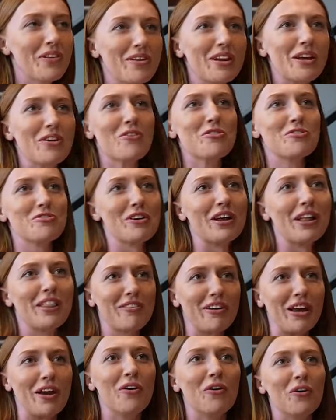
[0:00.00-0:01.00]
only big, ordering
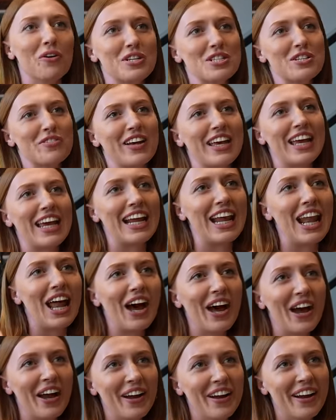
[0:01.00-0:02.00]
three quarters a, of a kilo.
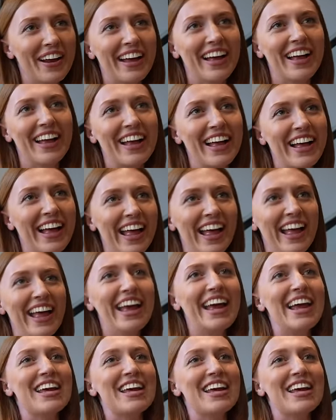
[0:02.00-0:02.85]
A big pile of meat